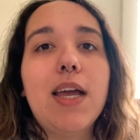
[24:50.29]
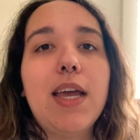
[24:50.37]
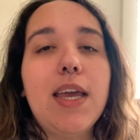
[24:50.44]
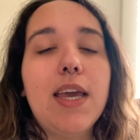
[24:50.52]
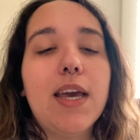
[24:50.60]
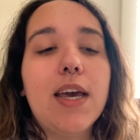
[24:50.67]

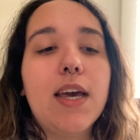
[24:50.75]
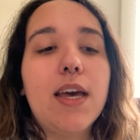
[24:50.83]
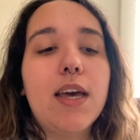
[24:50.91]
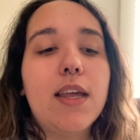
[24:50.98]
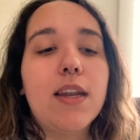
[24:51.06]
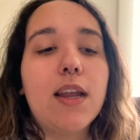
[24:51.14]

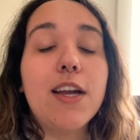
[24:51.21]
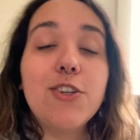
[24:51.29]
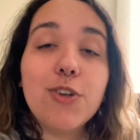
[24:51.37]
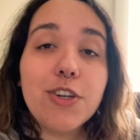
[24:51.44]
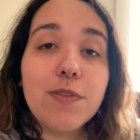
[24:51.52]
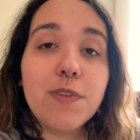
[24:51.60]
And I
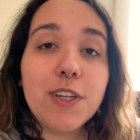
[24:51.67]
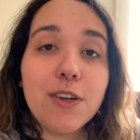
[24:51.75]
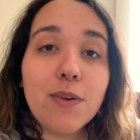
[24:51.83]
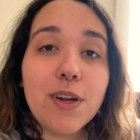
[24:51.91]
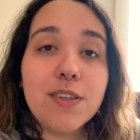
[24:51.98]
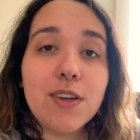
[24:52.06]
enjoyed your
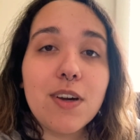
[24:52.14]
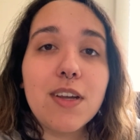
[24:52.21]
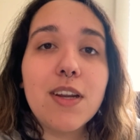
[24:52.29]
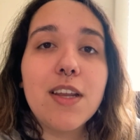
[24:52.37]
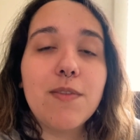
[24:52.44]
video, Anton.